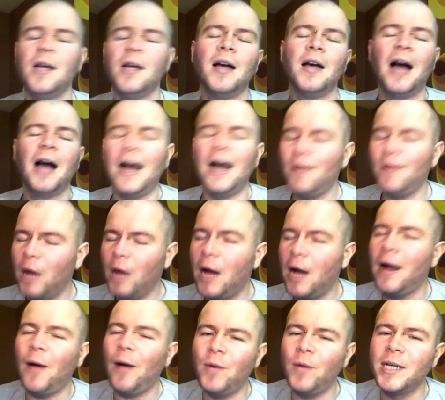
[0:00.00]

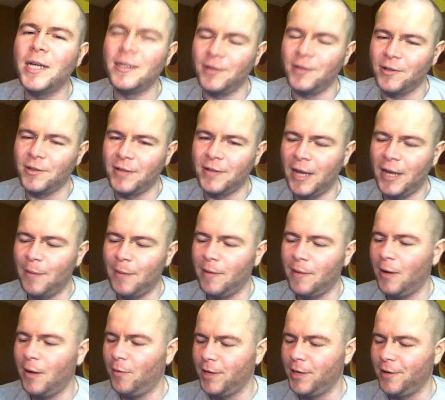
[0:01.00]
I want to know your name. I
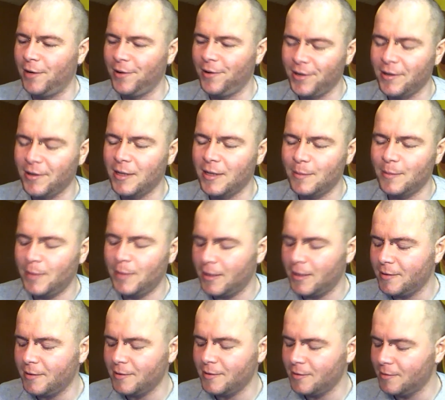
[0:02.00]
want to know your name, but I
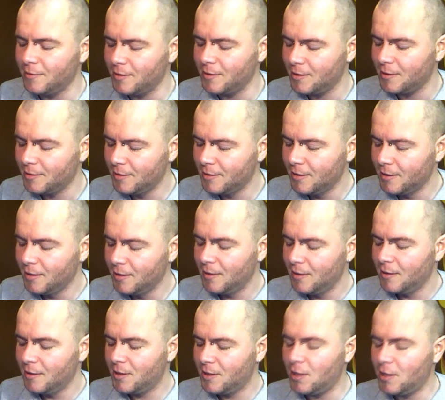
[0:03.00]
don't know it.
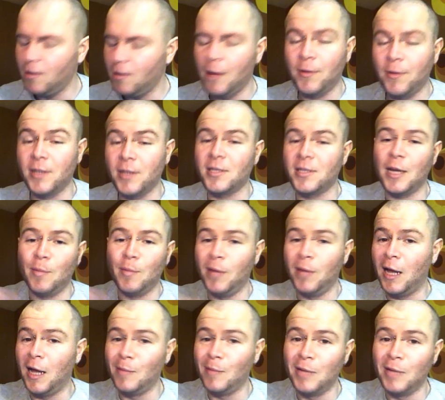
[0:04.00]
So I'm going to say
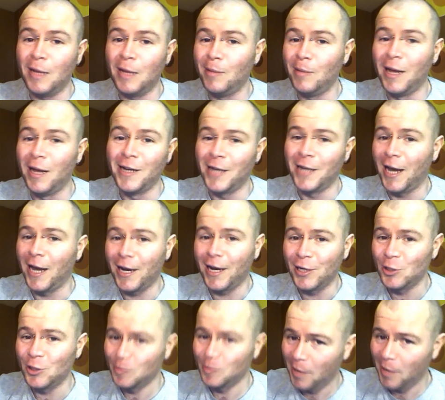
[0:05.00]
blah blah blah yakety
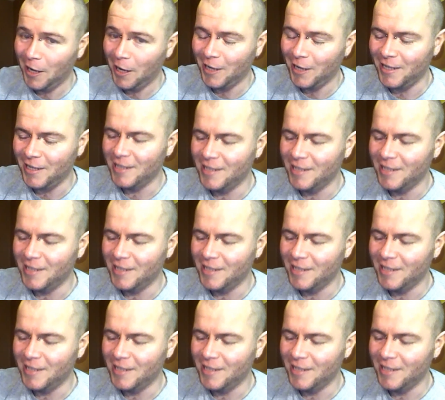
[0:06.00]
schmackety.